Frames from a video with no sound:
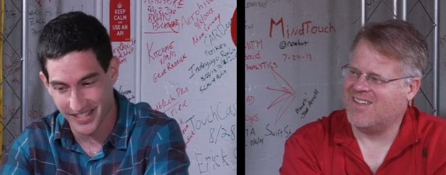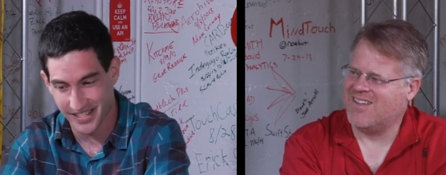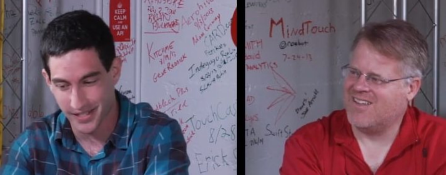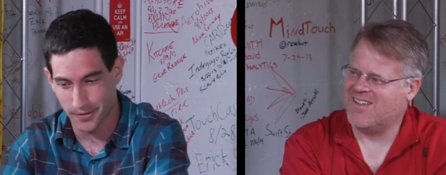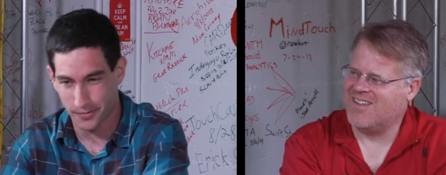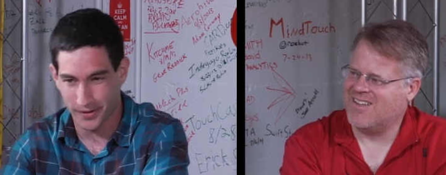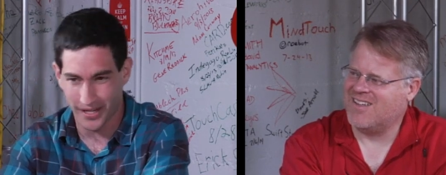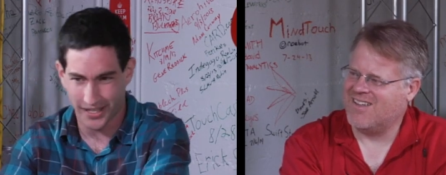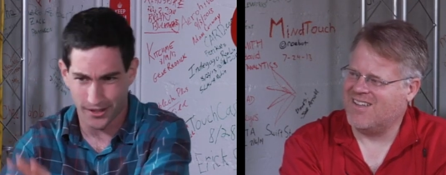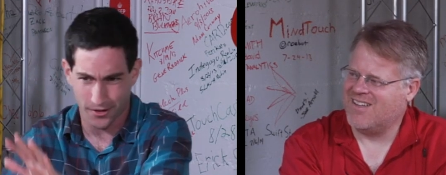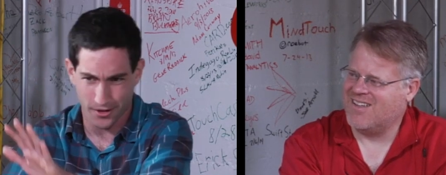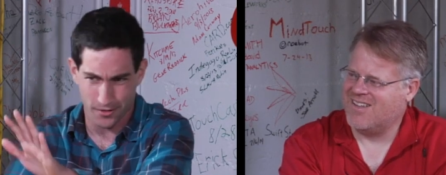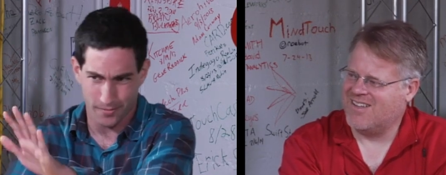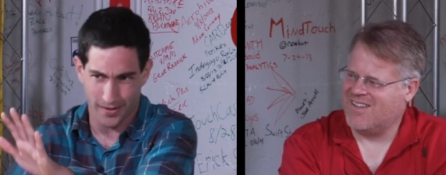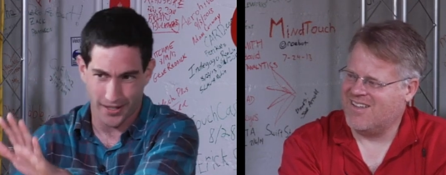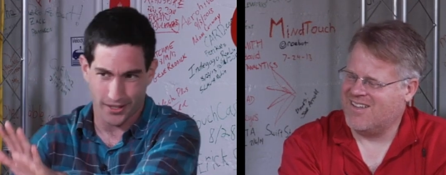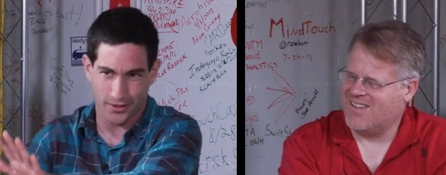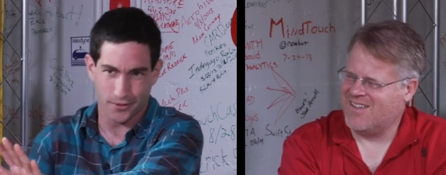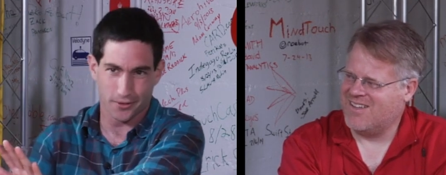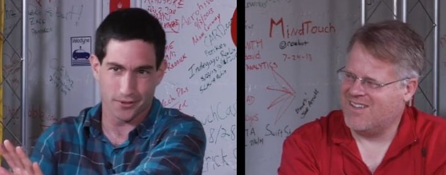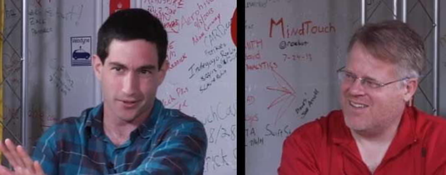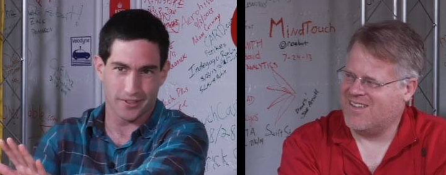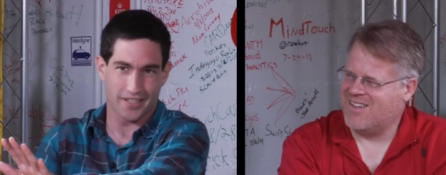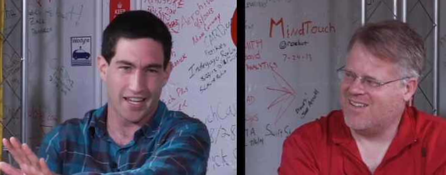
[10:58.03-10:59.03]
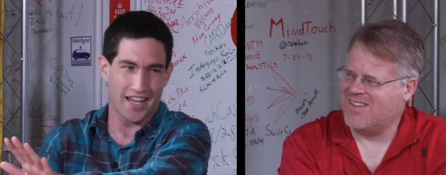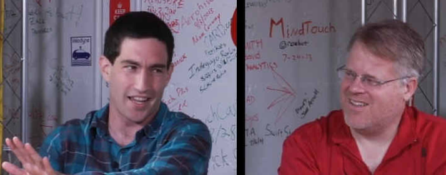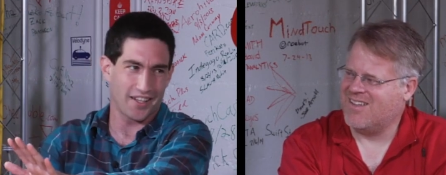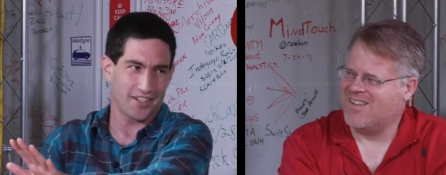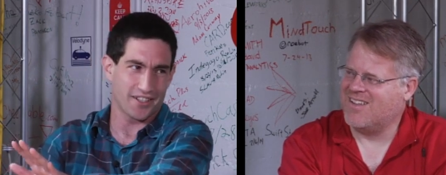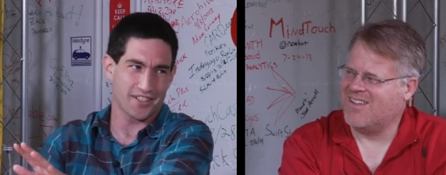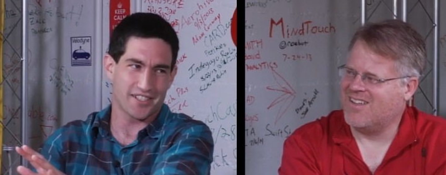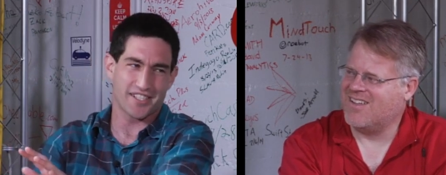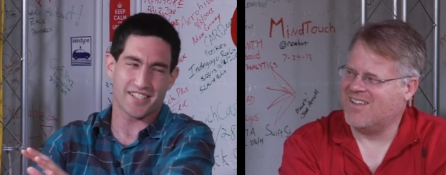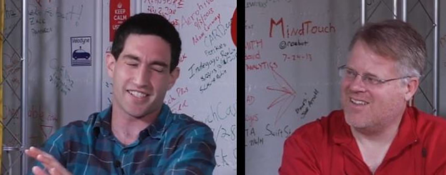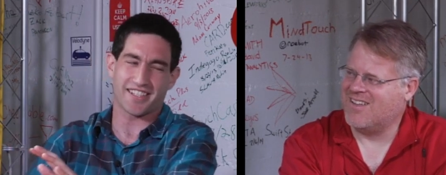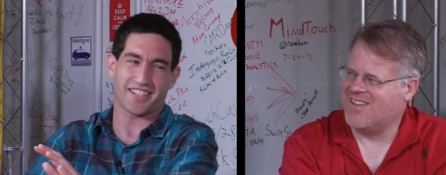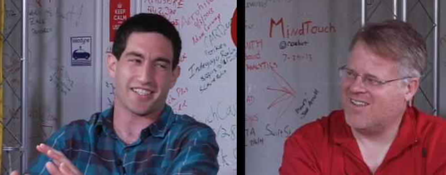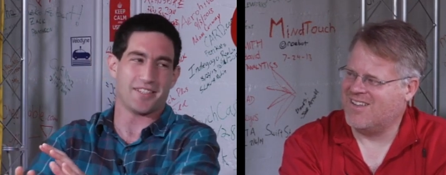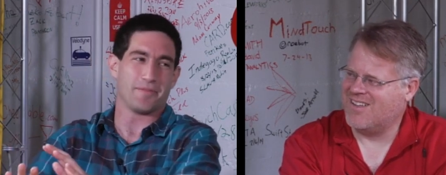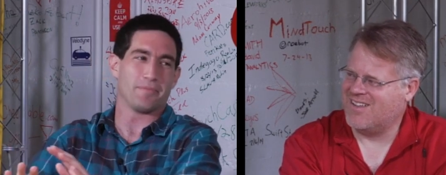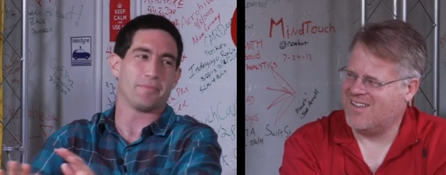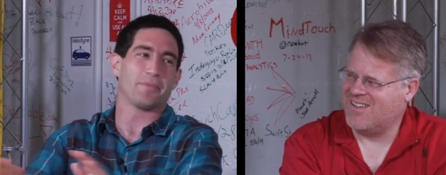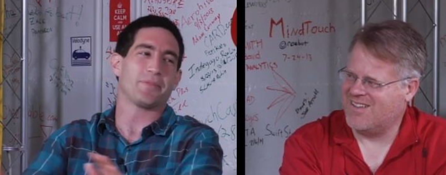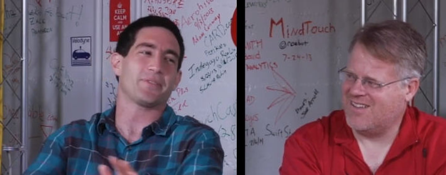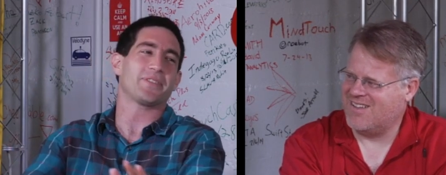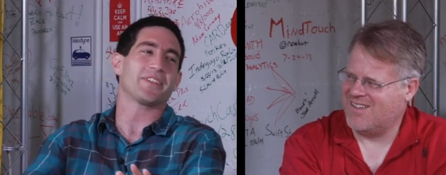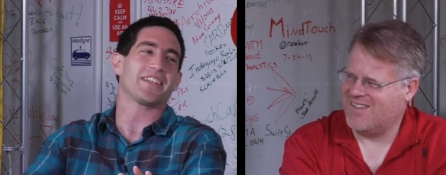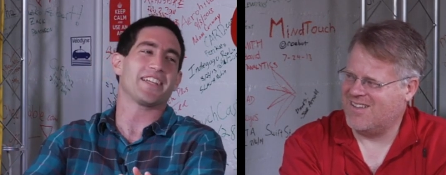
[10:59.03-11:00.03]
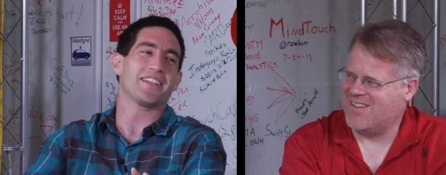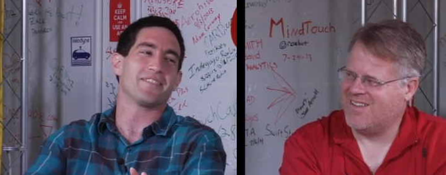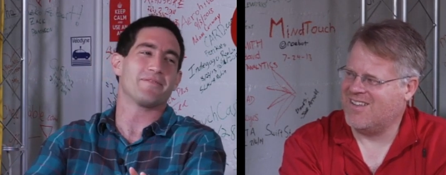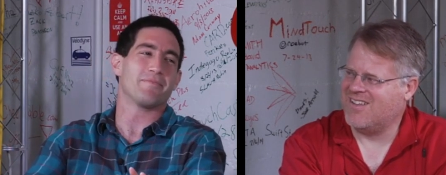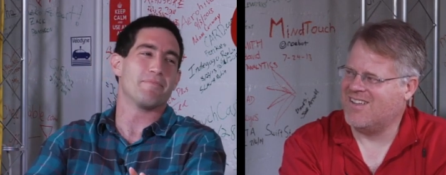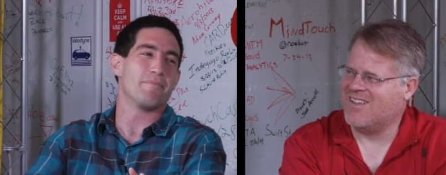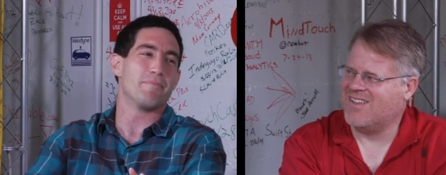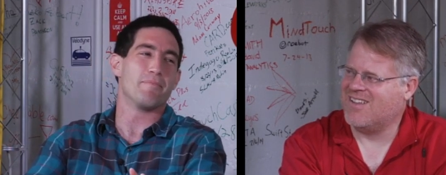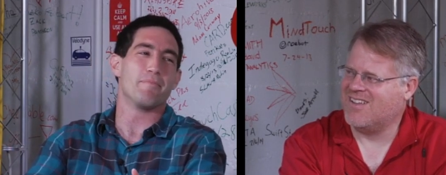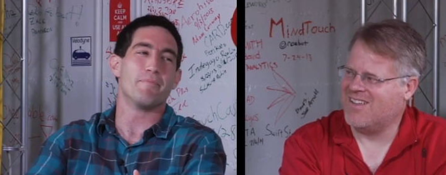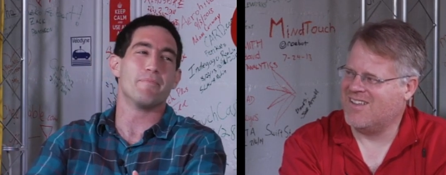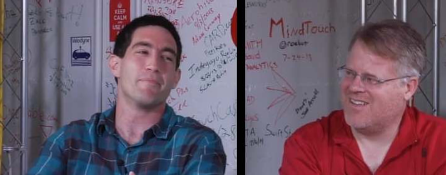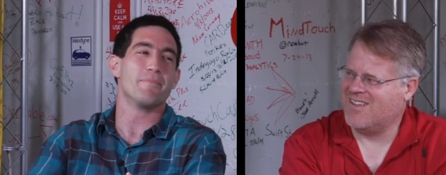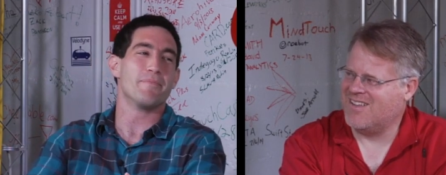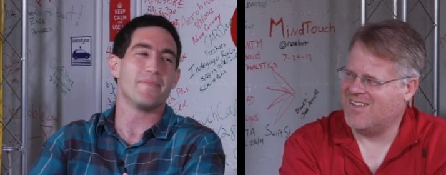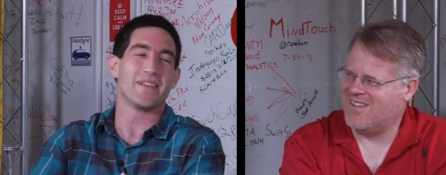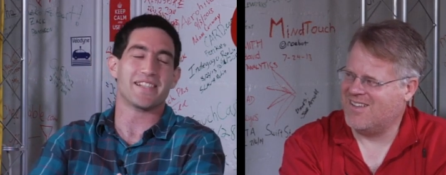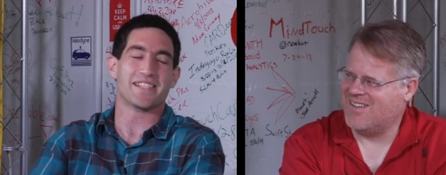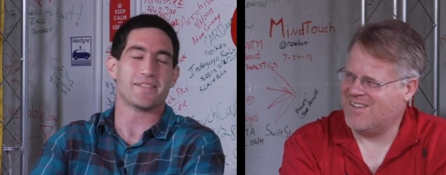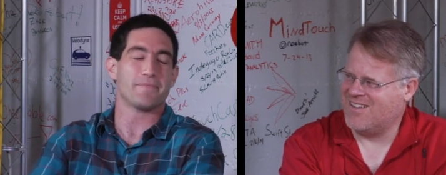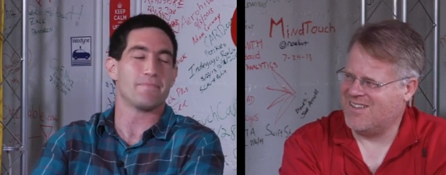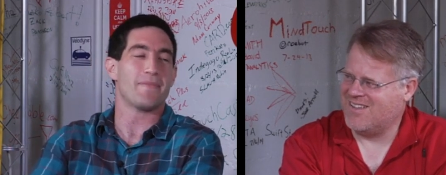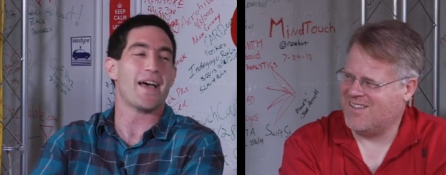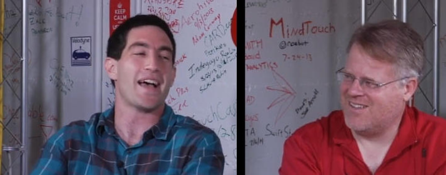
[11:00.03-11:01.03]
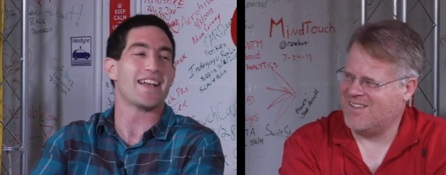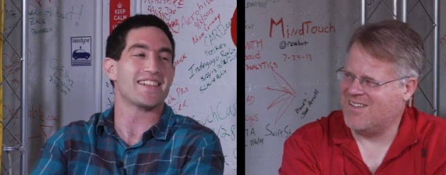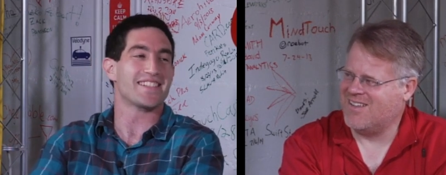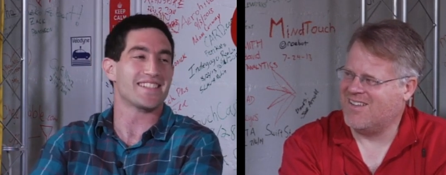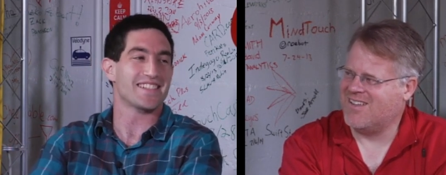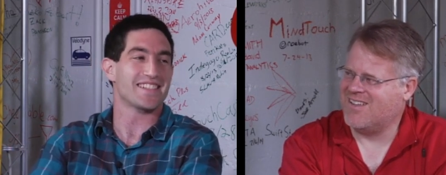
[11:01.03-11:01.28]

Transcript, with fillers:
Speaker 1: And then when I go to my Google Calendar, it's just a complete, it's a mess.